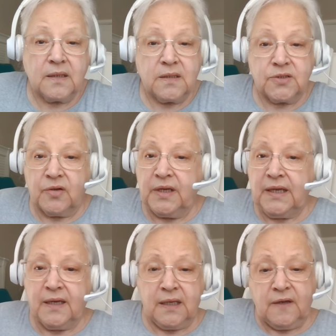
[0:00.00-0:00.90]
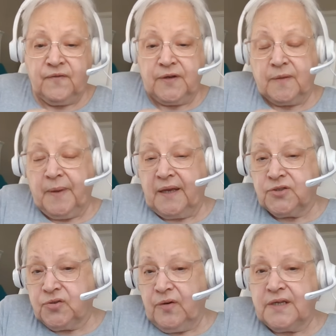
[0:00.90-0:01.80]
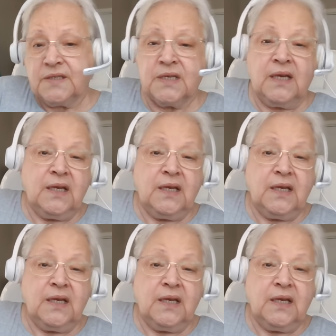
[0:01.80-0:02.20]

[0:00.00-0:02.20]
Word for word: So he could, if he, by choice,